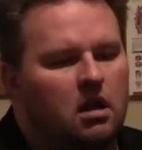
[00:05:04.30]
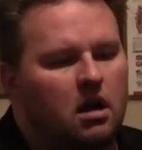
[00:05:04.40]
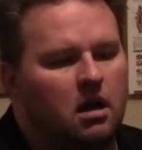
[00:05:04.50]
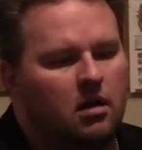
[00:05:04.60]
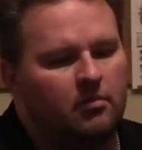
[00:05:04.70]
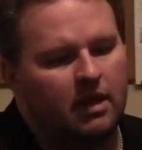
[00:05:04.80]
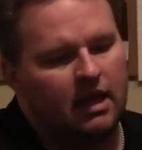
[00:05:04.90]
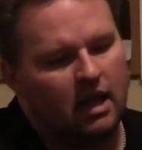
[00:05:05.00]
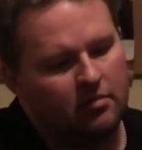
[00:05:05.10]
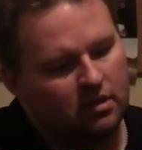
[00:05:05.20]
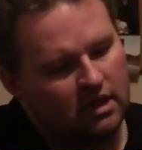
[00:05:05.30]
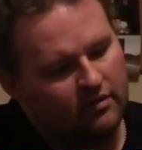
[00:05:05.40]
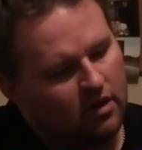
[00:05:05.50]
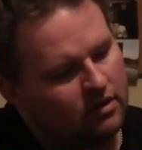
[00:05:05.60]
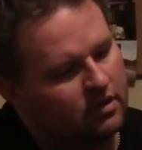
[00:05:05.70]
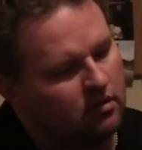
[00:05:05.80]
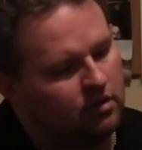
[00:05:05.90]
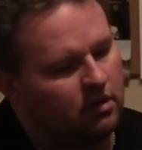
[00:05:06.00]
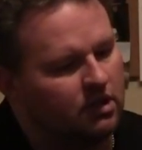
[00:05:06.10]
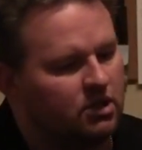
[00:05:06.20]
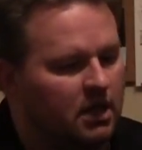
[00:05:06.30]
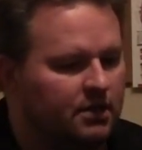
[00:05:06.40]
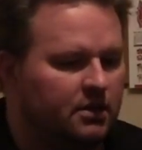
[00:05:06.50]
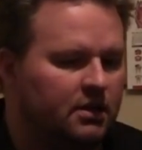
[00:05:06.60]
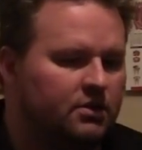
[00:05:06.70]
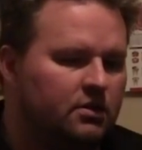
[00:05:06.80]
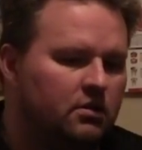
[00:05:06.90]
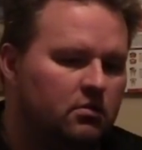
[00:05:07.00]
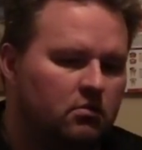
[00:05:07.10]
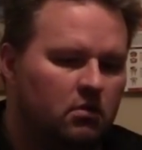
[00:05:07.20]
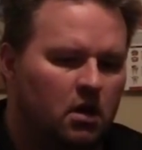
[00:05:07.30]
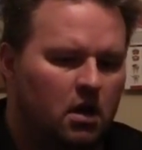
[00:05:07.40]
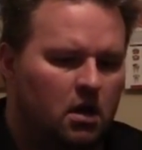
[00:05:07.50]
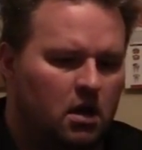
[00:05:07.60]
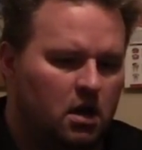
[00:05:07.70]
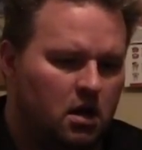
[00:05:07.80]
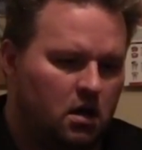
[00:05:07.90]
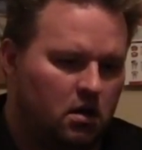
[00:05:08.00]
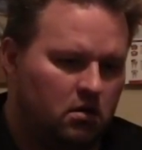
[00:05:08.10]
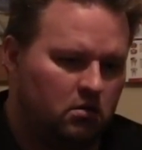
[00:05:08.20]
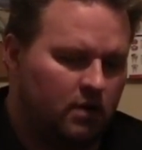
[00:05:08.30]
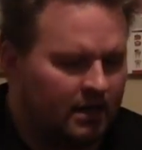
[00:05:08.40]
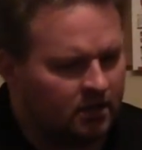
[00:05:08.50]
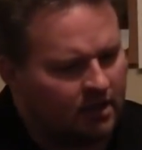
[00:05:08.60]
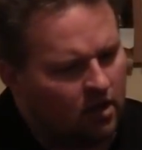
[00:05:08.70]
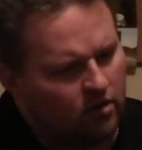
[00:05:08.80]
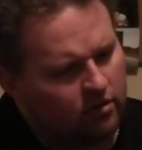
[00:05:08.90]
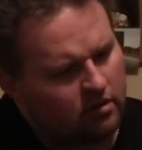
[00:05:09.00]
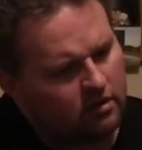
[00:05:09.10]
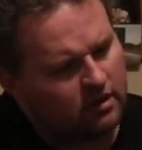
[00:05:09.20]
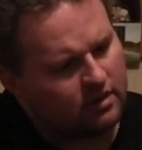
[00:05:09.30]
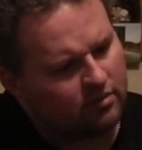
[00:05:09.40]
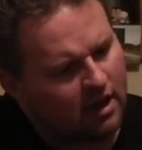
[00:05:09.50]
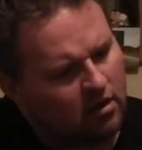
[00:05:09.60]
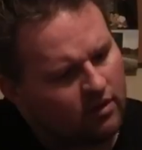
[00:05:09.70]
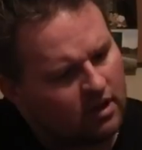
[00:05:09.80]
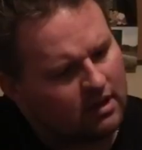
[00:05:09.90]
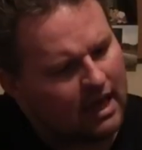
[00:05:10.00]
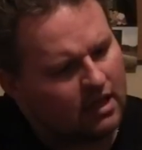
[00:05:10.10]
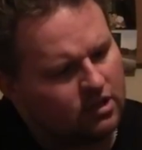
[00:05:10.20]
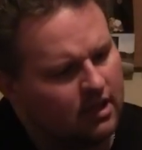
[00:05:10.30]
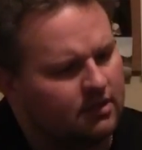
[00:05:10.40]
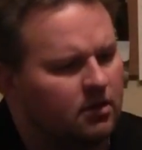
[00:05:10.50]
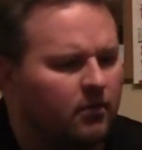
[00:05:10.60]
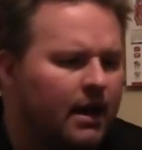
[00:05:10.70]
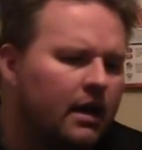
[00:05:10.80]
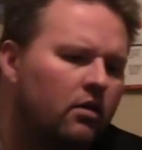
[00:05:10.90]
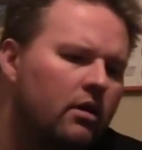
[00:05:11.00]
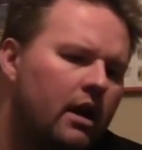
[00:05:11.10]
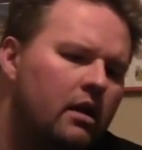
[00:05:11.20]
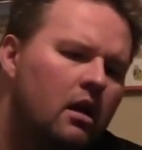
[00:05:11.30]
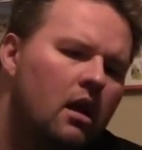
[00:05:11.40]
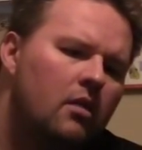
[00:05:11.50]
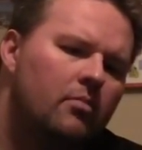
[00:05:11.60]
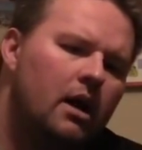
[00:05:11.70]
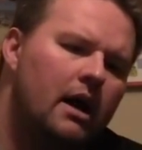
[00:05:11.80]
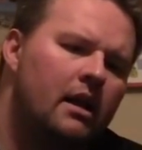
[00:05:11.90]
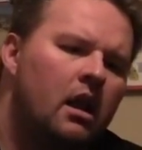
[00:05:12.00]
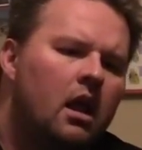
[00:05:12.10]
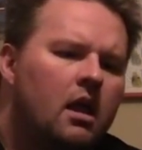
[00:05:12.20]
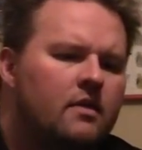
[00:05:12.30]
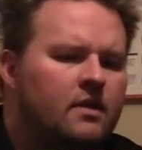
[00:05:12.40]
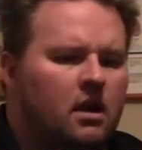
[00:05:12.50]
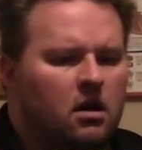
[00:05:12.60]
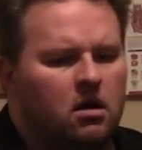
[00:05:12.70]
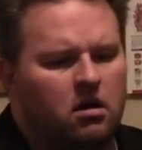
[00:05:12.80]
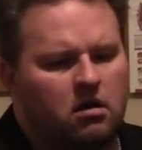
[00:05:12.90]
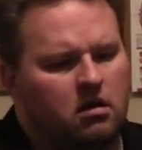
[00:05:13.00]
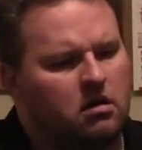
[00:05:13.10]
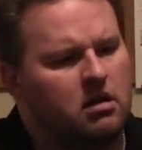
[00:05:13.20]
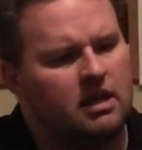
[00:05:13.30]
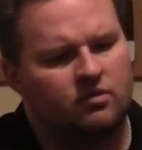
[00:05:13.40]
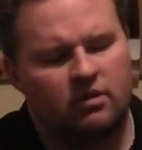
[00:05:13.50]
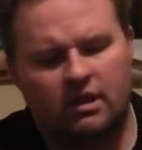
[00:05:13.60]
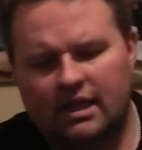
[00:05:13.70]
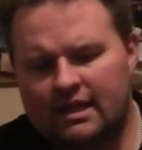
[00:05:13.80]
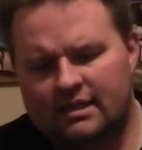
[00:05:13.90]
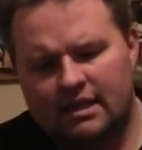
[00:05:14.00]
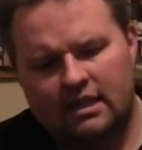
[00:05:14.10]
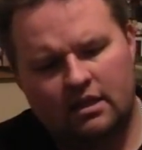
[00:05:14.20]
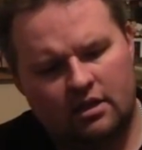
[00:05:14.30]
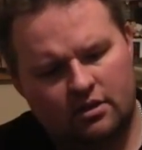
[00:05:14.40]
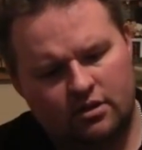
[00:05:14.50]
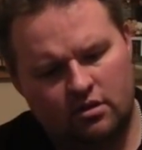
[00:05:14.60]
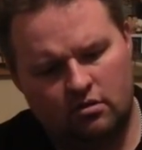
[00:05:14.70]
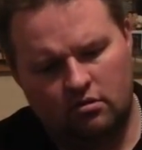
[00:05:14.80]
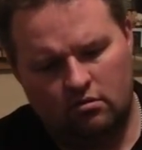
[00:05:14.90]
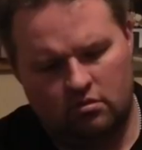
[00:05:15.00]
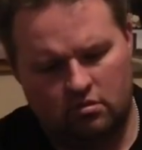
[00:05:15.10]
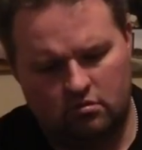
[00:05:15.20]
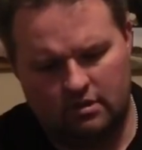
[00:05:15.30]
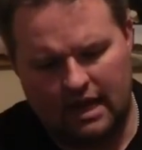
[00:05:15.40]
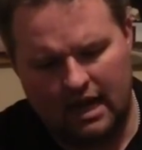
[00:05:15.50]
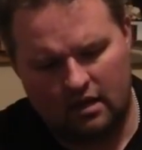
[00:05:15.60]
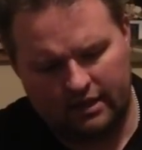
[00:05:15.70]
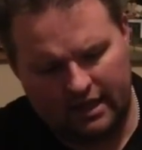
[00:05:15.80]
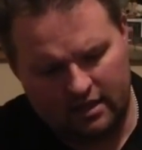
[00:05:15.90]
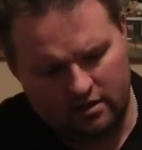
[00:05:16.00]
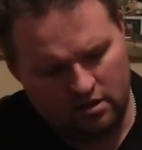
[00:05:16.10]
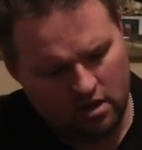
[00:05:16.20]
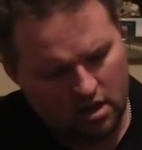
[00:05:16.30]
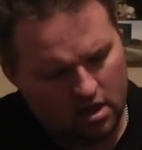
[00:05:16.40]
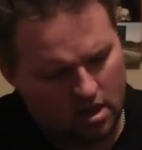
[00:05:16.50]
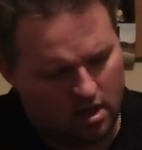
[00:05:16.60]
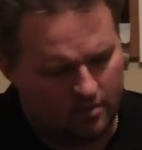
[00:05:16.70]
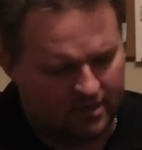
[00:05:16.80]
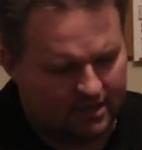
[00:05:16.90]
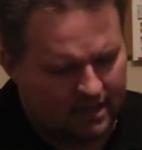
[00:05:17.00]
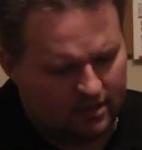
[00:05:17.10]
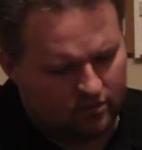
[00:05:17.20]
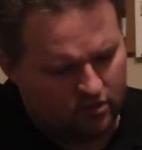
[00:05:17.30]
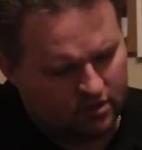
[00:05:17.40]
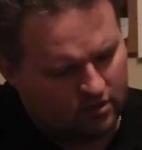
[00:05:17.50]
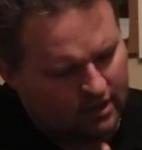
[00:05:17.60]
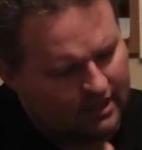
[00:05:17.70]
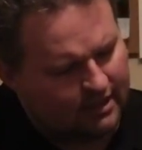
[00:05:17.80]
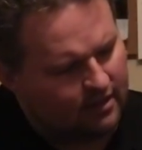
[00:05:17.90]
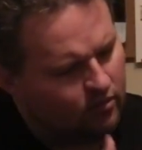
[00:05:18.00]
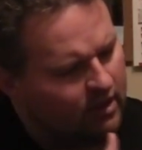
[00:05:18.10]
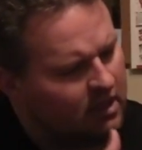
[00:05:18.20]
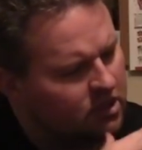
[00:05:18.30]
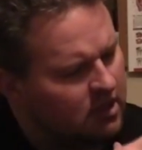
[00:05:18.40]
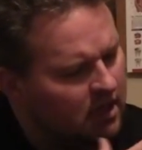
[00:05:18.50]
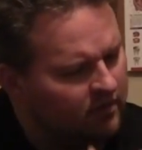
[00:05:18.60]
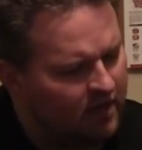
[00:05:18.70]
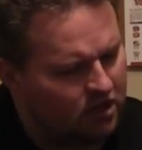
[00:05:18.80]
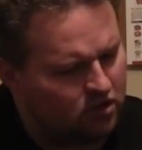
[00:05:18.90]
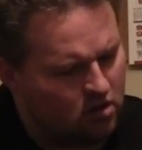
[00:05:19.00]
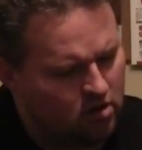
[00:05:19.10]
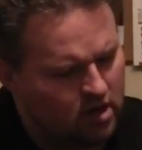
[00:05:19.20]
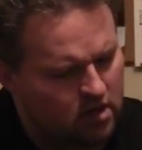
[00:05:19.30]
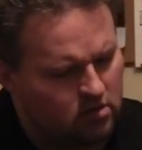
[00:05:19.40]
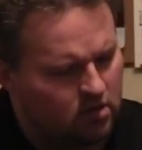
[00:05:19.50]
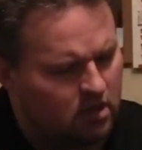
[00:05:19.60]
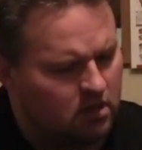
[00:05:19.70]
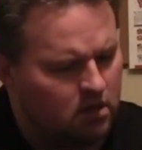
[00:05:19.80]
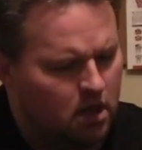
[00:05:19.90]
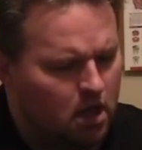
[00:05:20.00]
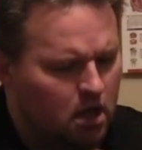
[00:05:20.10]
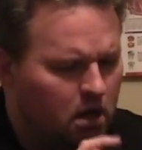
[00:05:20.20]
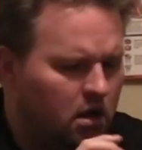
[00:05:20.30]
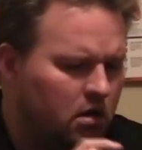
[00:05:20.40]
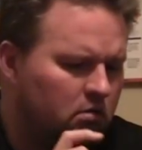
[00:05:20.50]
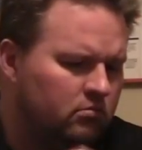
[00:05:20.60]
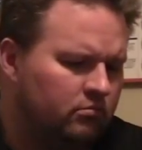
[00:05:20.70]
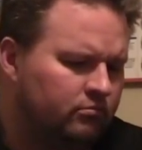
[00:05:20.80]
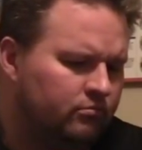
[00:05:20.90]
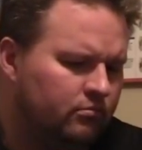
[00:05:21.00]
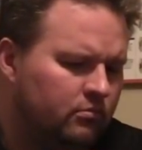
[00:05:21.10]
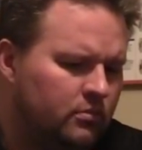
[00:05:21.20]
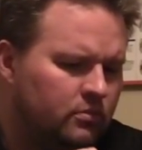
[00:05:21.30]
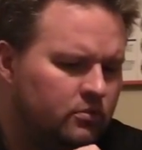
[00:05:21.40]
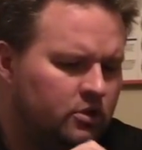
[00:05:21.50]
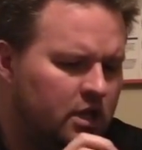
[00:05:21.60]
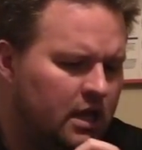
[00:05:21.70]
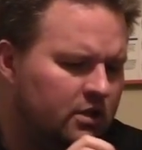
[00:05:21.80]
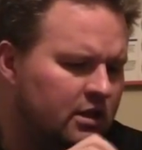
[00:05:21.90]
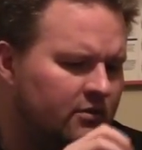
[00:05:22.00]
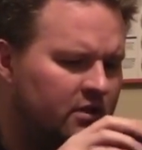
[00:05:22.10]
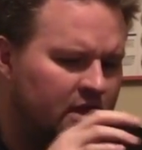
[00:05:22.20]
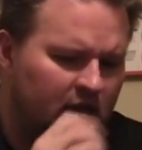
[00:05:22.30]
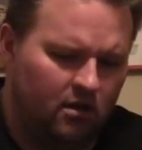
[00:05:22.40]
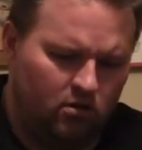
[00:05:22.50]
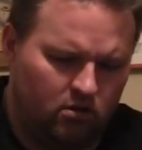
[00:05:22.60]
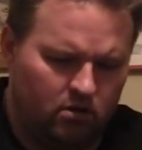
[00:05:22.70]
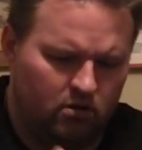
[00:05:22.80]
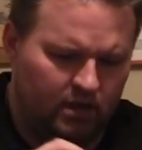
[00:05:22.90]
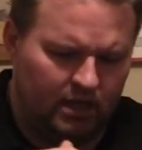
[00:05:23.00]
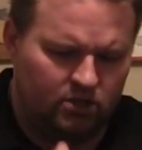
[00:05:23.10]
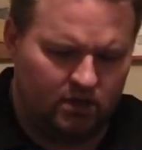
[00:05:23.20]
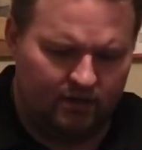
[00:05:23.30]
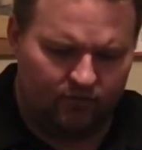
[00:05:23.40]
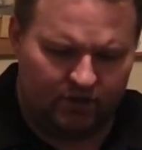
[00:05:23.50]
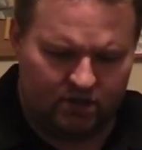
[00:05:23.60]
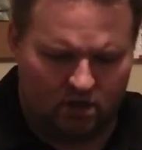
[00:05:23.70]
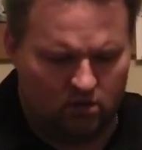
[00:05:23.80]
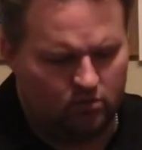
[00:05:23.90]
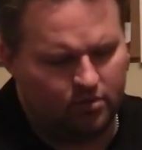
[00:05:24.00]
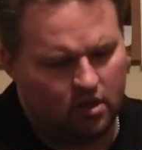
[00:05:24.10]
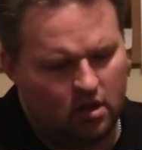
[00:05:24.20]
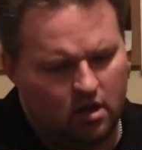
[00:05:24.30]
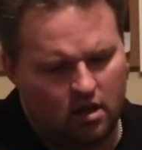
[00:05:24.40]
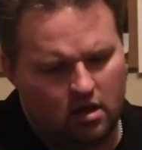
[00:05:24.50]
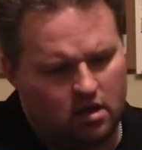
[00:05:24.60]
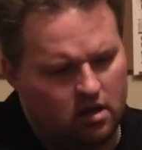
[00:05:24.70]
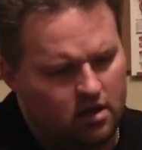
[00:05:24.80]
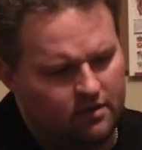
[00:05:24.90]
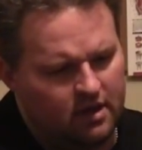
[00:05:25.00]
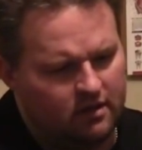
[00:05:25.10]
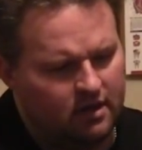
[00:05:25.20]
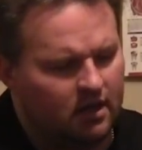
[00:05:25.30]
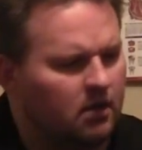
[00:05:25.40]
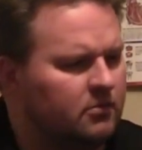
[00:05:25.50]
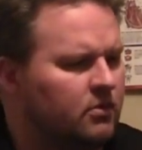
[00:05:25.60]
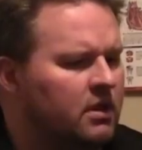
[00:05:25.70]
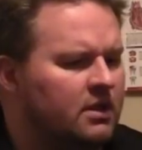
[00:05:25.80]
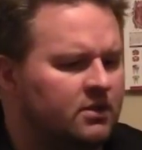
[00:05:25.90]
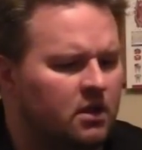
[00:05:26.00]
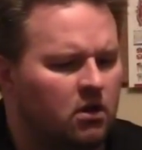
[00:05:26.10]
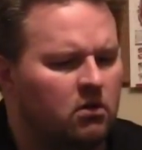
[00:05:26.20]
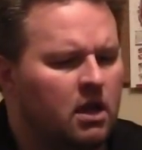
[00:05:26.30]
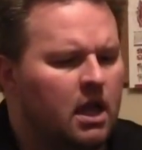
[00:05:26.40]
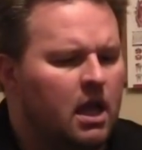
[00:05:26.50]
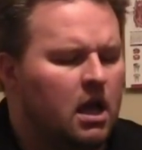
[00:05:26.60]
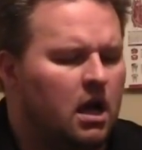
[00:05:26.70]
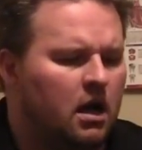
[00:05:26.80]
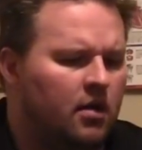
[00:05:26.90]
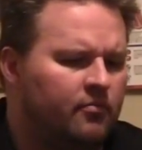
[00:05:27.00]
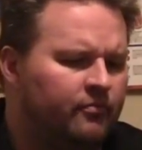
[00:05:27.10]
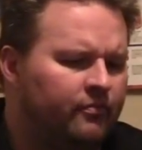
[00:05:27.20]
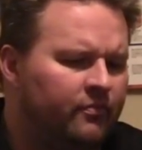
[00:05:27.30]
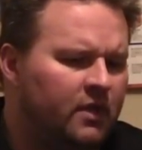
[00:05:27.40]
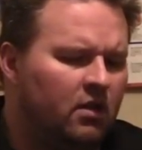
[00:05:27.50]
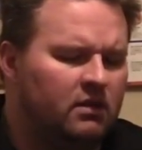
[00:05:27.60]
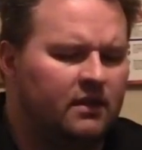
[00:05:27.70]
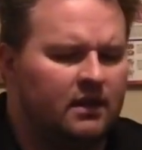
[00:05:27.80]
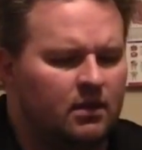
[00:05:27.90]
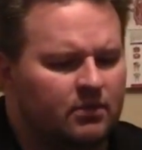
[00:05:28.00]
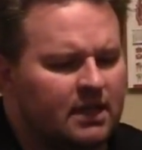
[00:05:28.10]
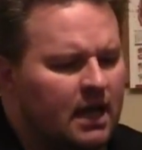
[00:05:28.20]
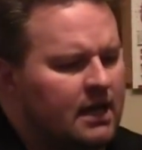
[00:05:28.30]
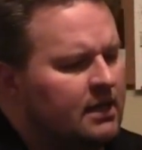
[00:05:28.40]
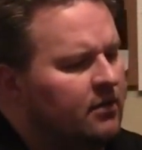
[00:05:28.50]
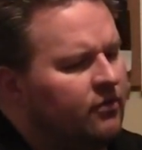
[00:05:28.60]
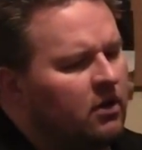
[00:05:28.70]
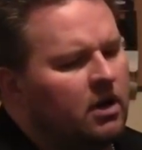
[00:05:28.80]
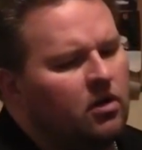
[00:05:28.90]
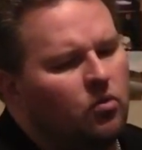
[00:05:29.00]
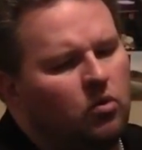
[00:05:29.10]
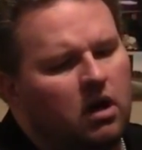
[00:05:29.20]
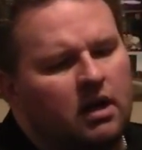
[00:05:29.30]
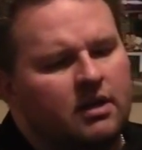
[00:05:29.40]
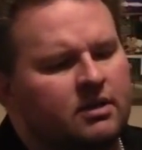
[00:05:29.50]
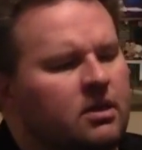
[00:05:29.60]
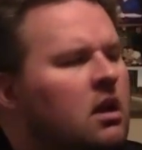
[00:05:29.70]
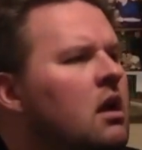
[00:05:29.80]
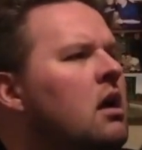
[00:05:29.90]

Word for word: um, and I believe also you can change this to. Uh, well, actually, no. This one I don't think you can change to red and green. But there, it's really easy to dial in. Um, it's got, of course, the, like I said, the windage and elevation on it. You can um, change everything on, on each and every scope uh, that, that comes with it. So um, the only thing that was kind of different was